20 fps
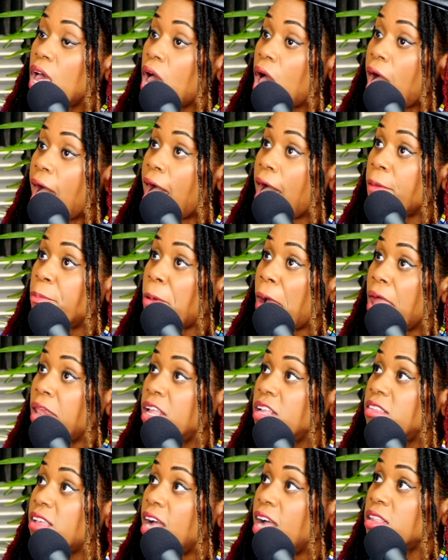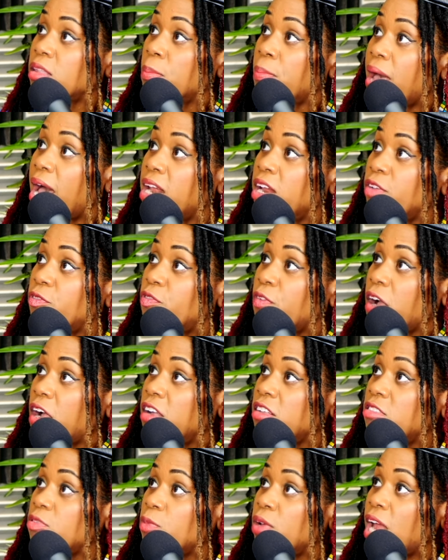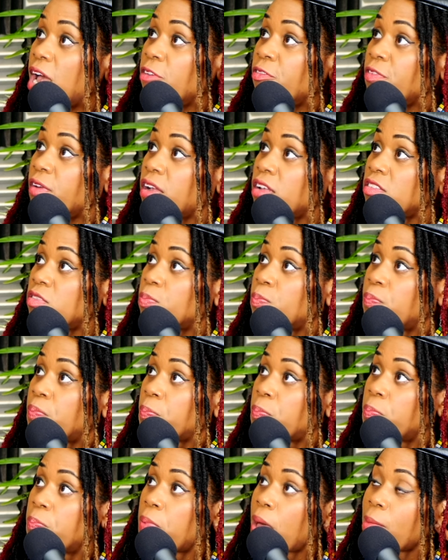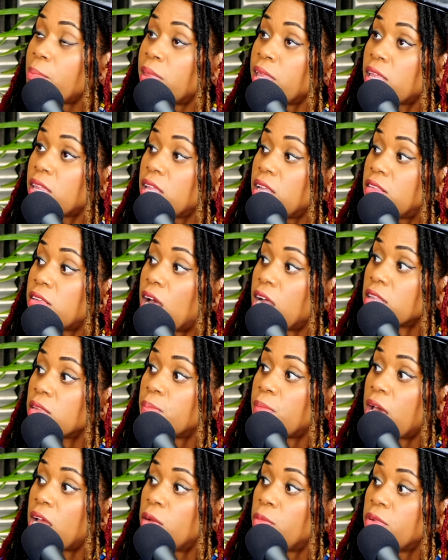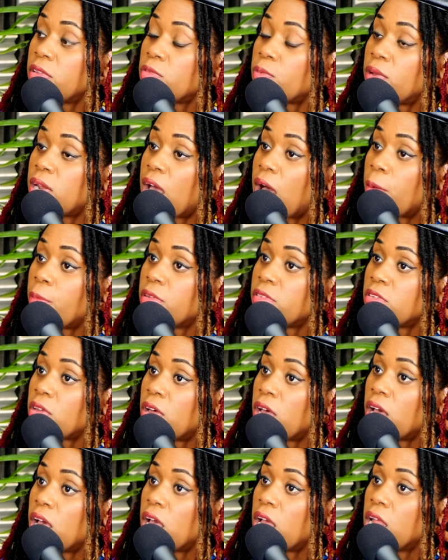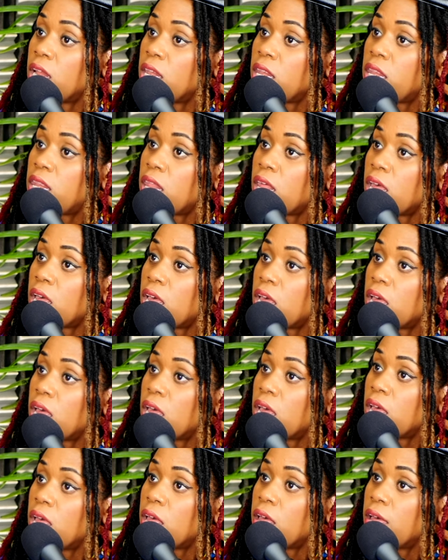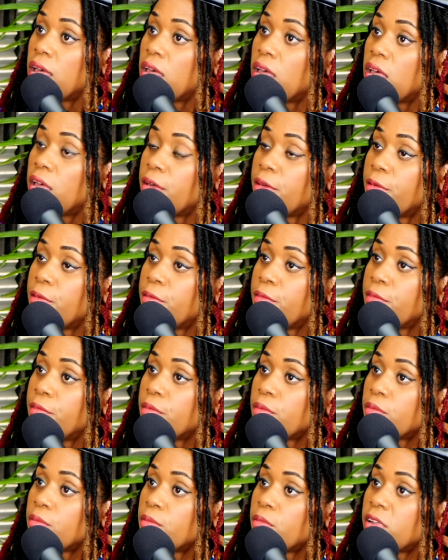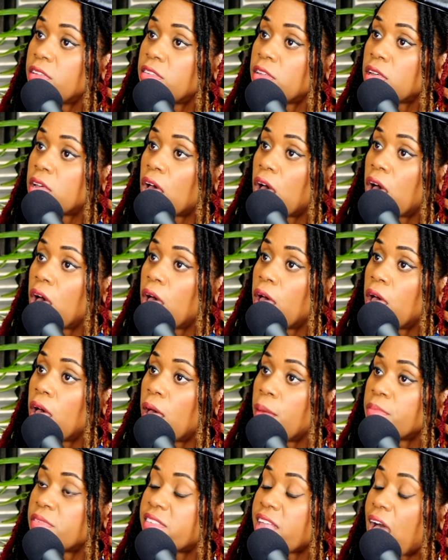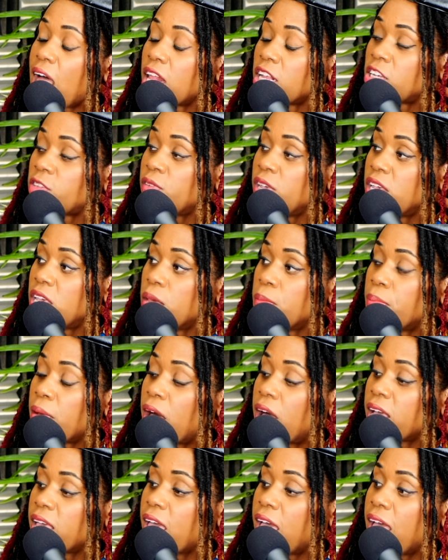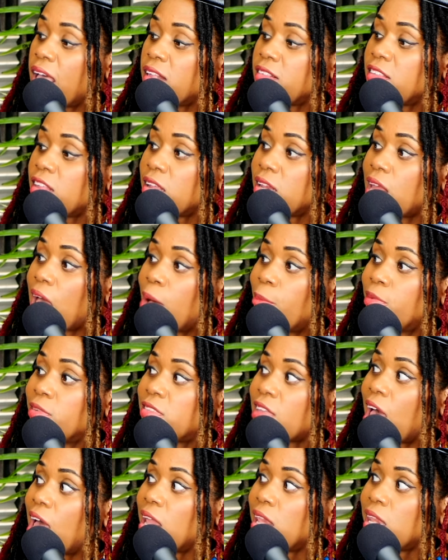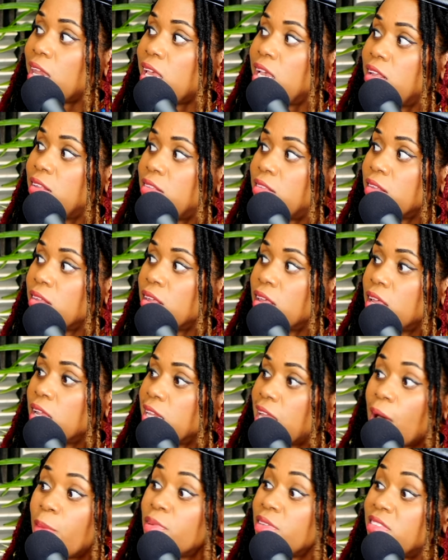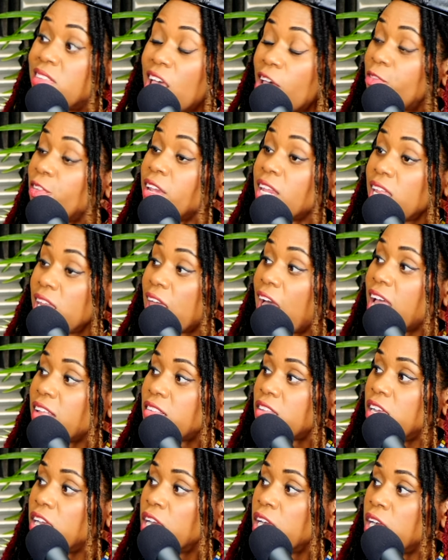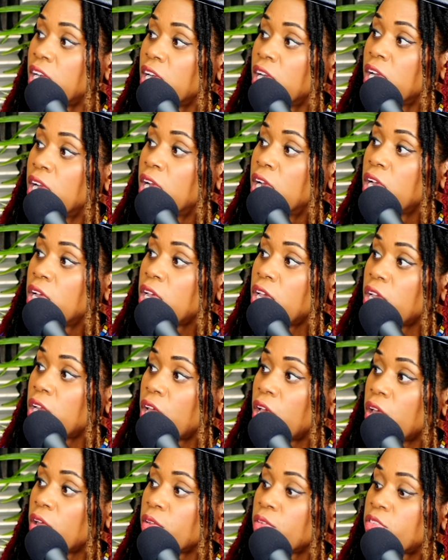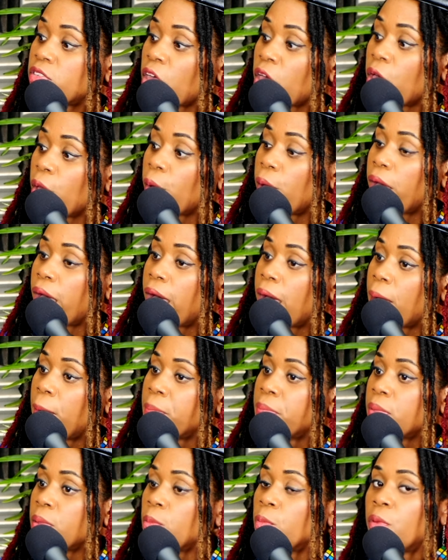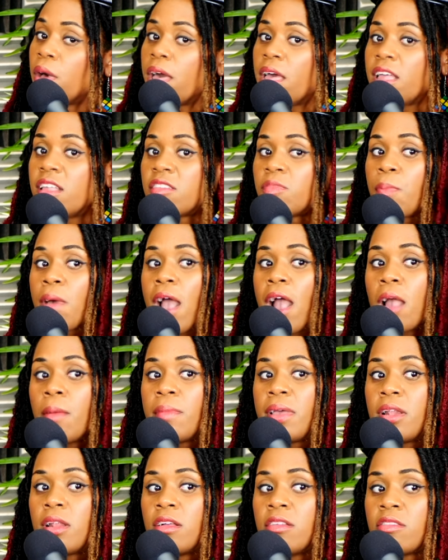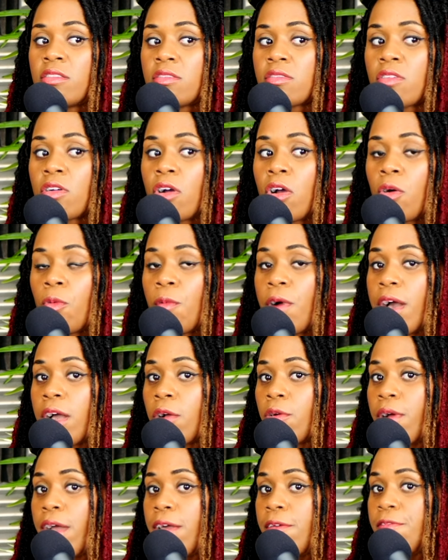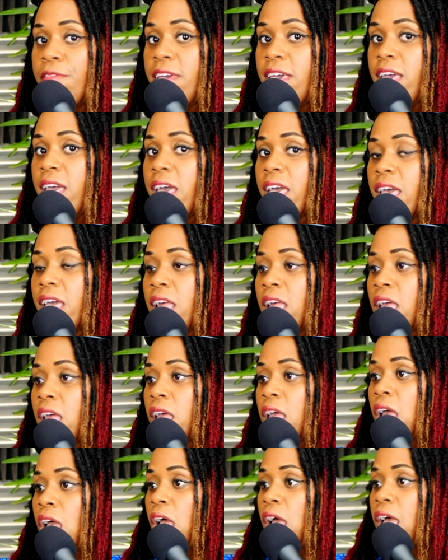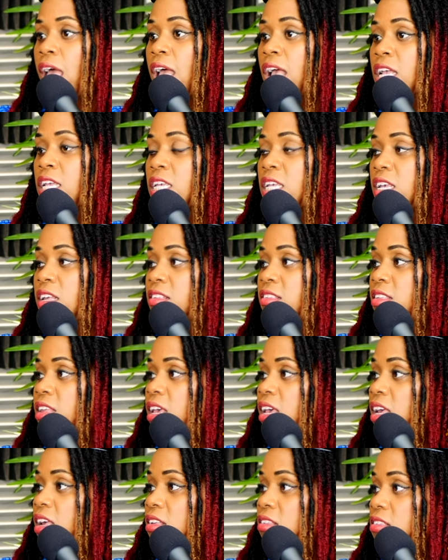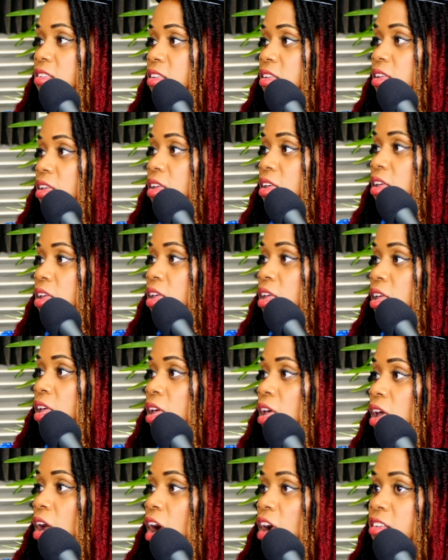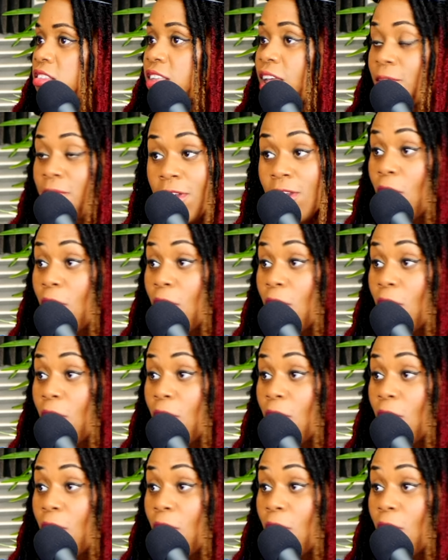I probably talked about it first when I first publicly talked about it was when I was on the, what's it called? Um, Stylish Vegan podcast. And that was at least, that was definitely last year, you know? So um, what inspired me, there's this girl, One Great Vegan, and she sings her stuff.